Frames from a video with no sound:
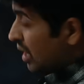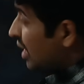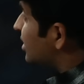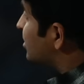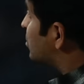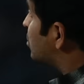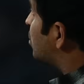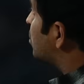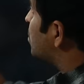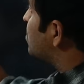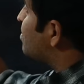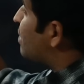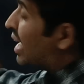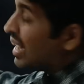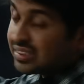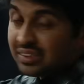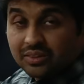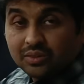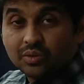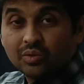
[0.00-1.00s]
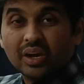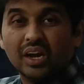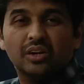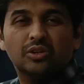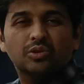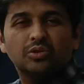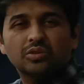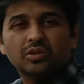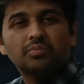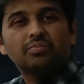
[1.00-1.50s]
let's go to maths. Okay,
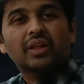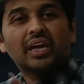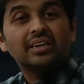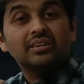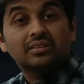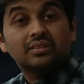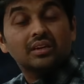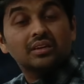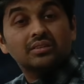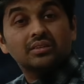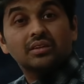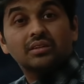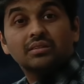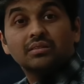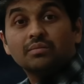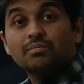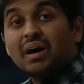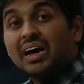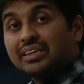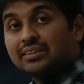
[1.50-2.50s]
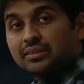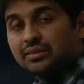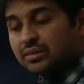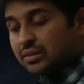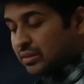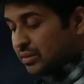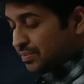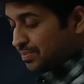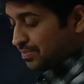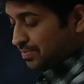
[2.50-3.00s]
I'll show you some nice things in
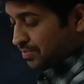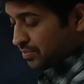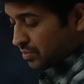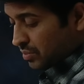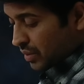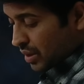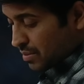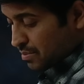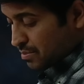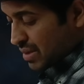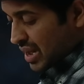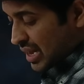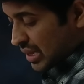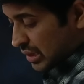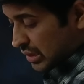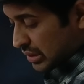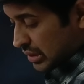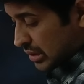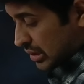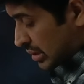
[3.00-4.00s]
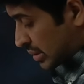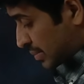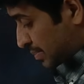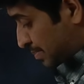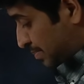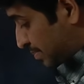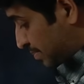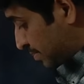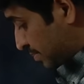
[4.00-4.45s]
maths. Maths.